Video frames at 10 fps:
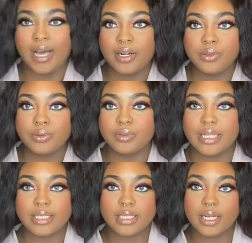I don't
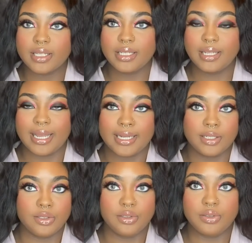necessarily
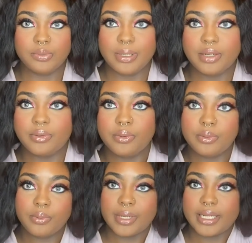like glue my
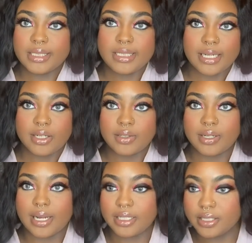wig down.
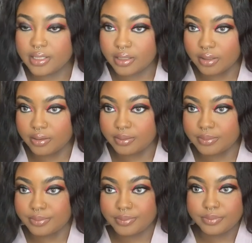I just
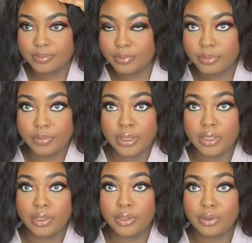um put a
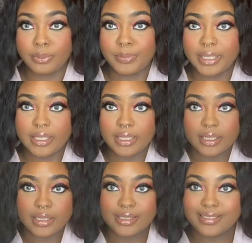little bit.
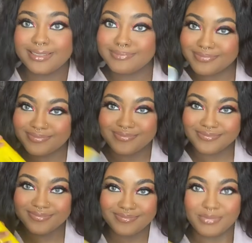
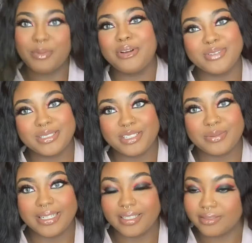My boyfriend's
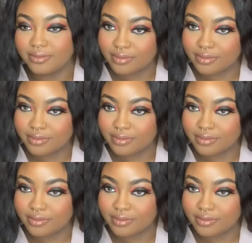Jamaican.